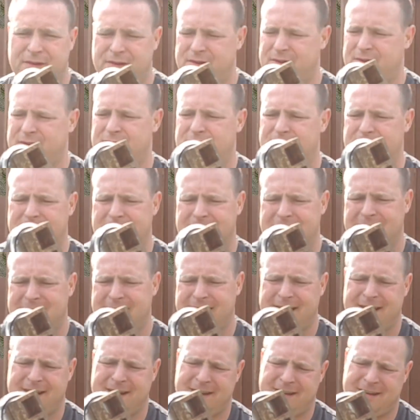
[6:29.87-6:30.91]

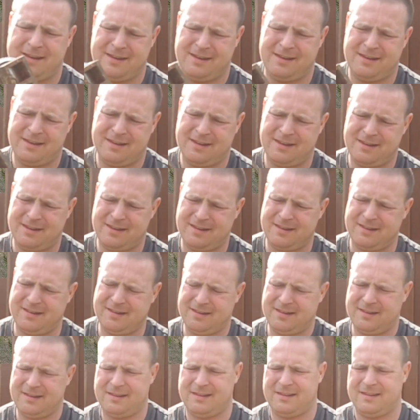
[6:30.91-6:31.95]

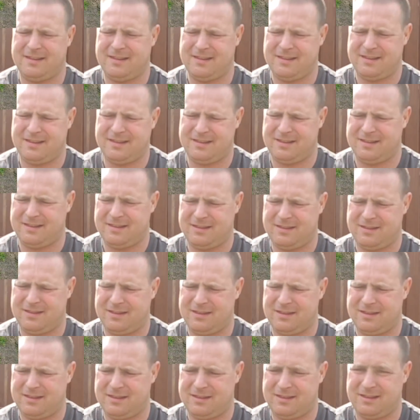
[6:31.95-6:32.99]

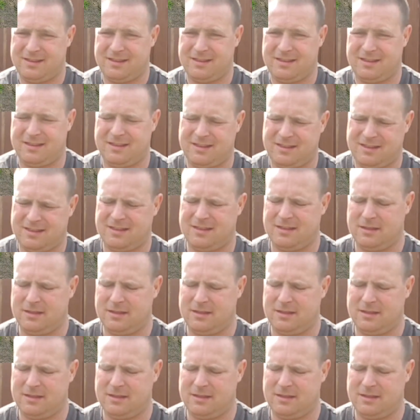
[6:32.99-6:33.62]
Nobody speaks.